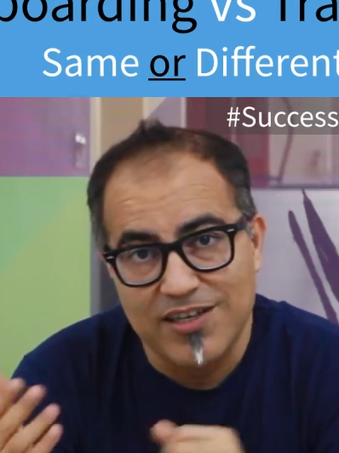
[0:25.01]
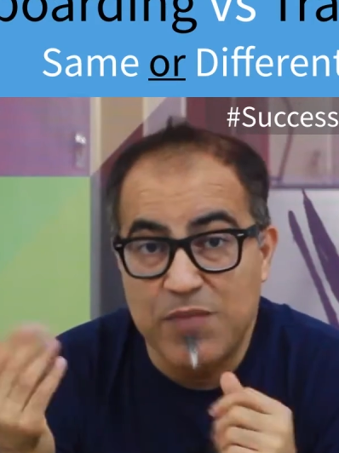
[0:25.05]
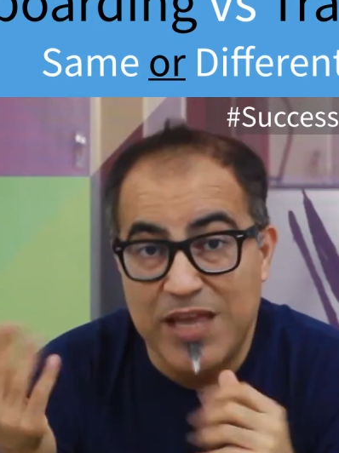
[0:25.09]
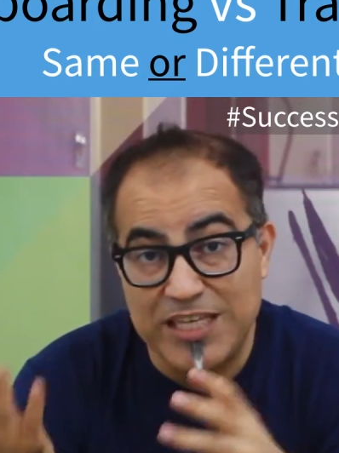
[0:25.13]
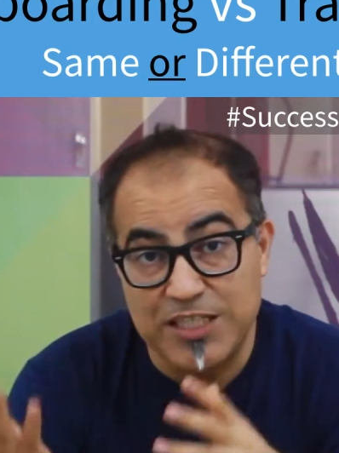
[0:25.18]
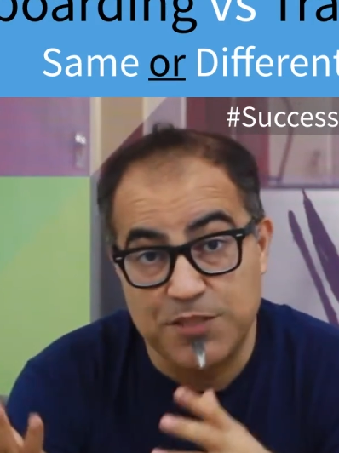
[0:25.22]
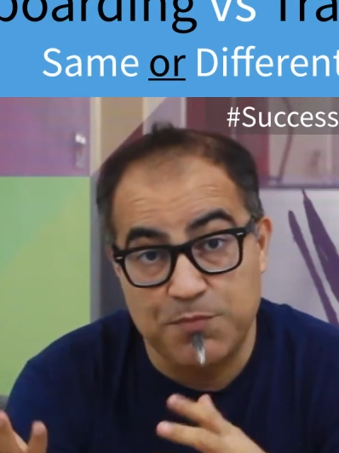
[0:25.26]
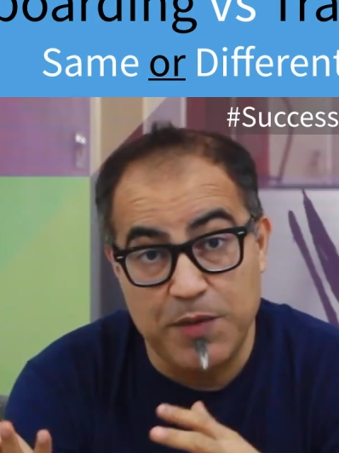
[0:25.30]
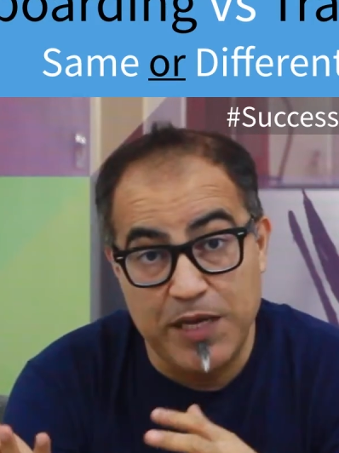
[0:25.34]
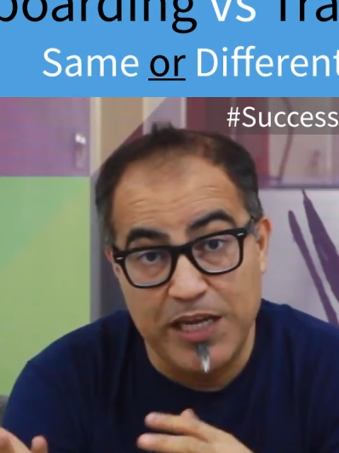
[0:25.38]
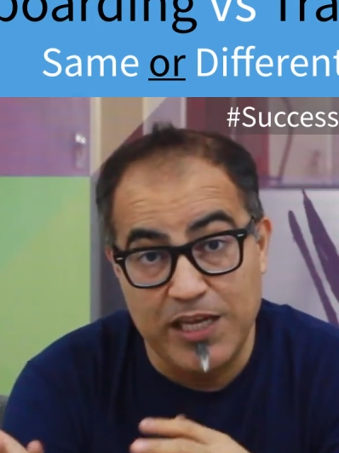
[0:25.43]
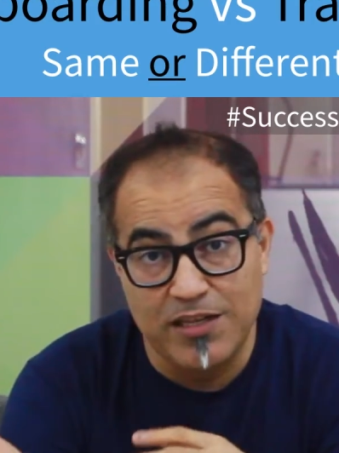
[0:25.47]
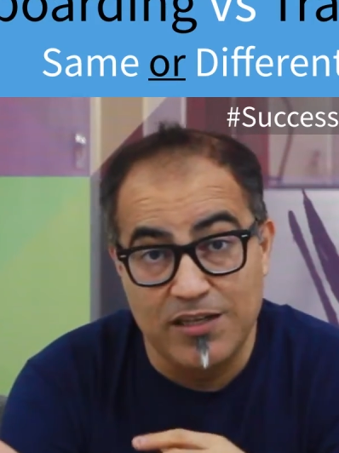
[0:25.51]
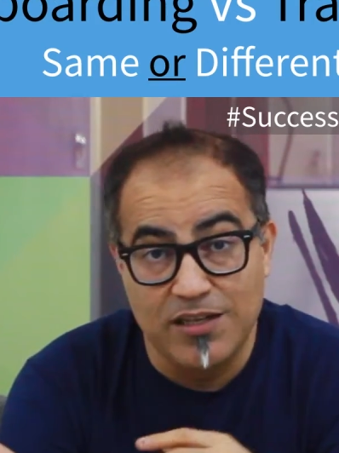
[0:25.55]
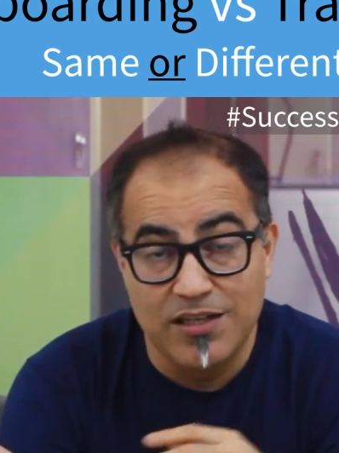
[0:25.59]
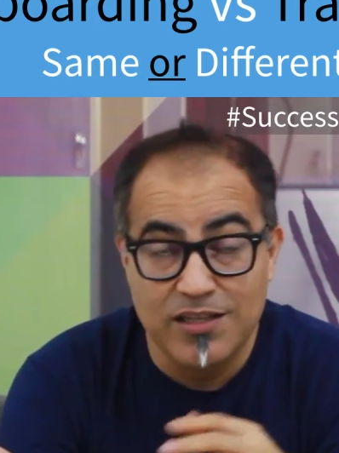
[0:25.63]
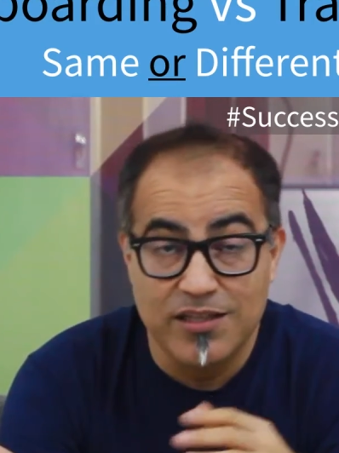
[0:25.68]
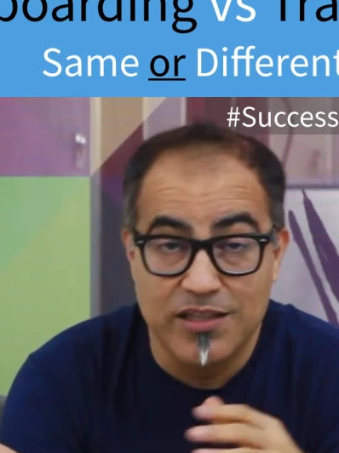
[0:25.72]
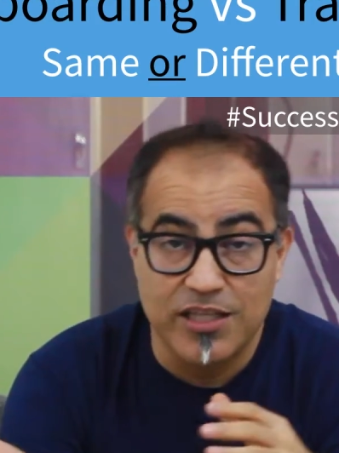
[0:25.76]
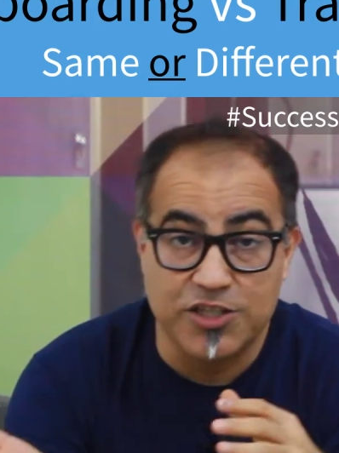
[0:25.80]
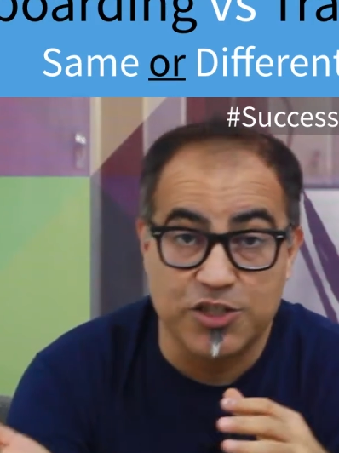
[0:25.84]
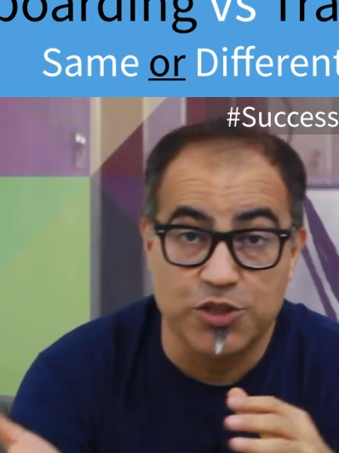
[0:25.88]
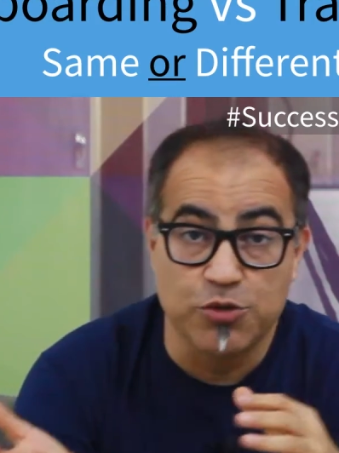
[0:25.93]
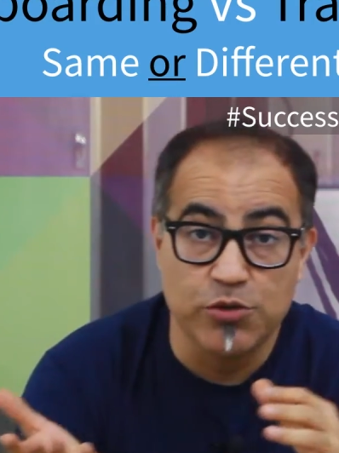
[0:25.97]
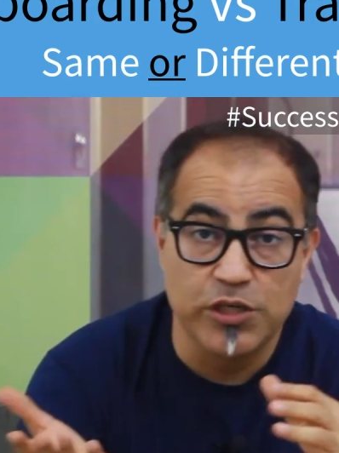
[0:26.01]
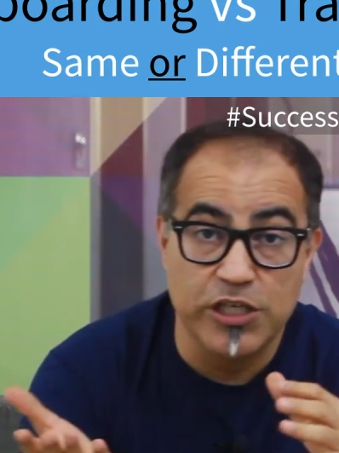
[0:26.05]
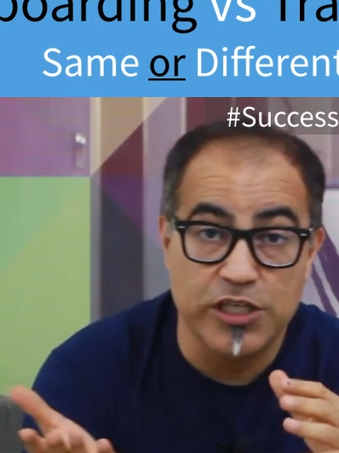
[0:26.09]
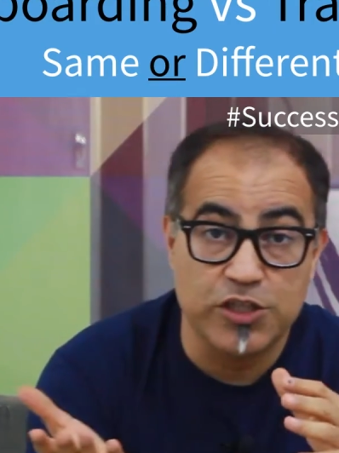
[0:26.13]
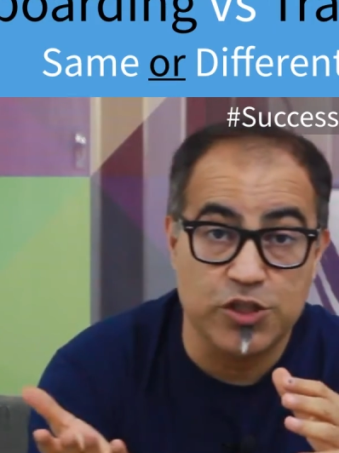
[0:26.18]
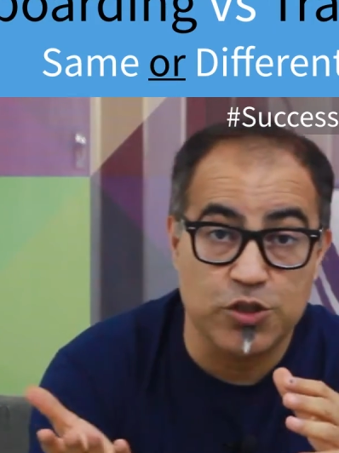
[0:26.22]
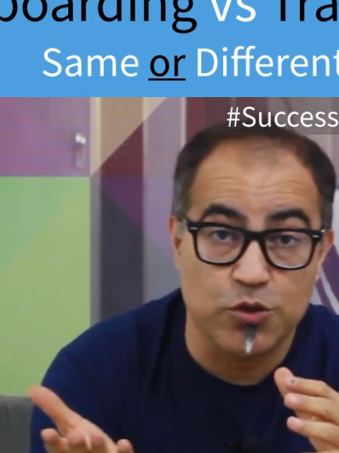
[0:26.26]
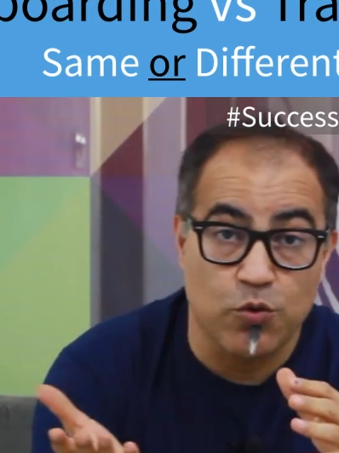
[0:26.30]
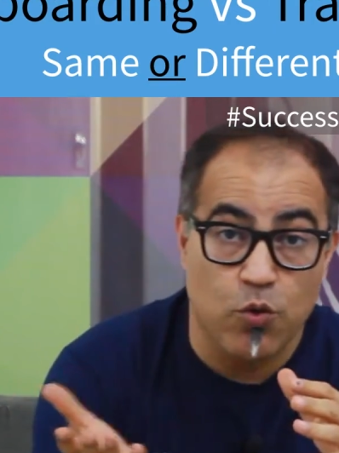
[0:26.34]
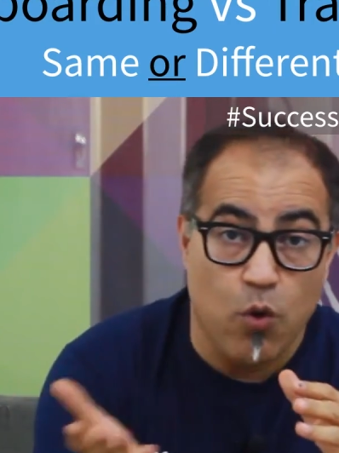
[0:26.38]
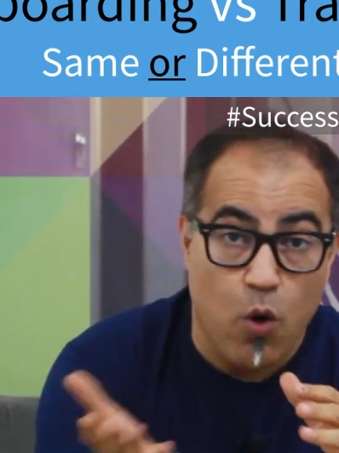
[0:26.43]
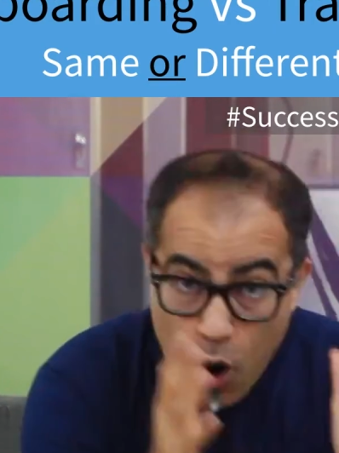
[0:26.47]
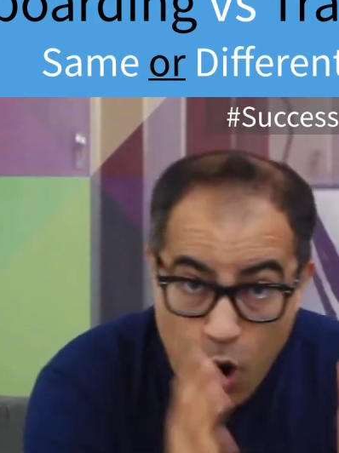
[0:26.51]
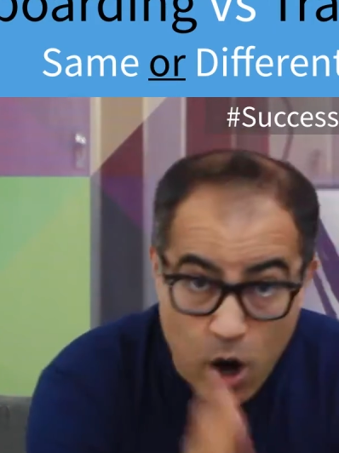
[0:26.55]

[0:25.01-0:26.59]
has been that you need to